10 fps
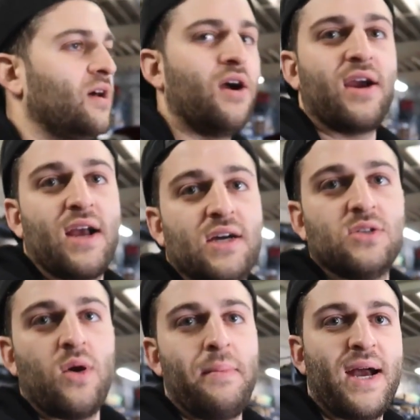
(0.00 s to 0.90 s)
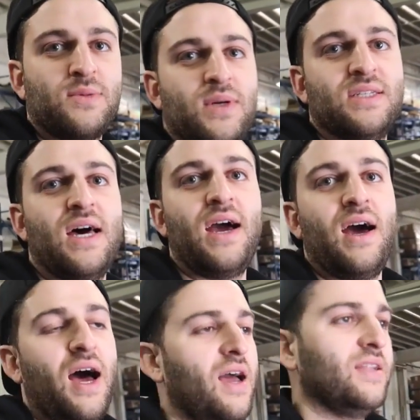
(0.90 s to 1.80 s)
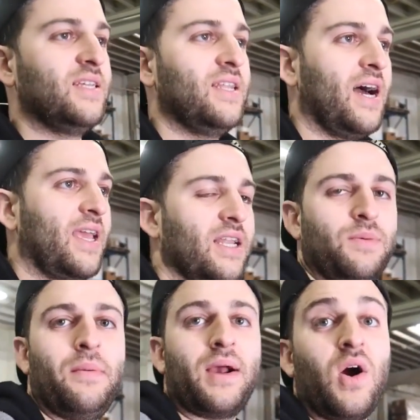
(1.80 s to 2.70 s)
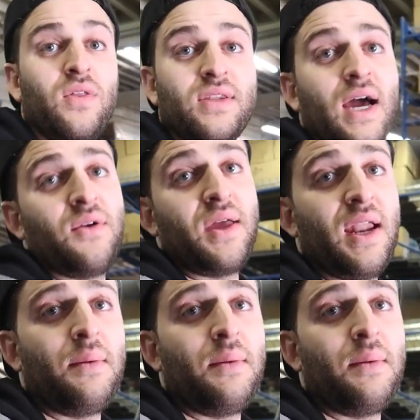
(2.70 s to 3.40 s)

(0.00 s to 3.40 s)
Alright guys, so we're at Max PSI. I did not get to put my car on the dyno yet.